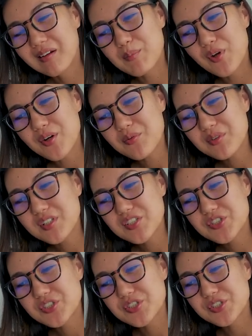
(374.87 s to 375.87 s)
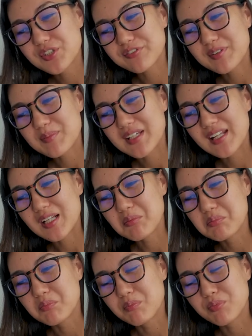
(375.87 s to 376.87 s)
I'm not really sure if I'm getting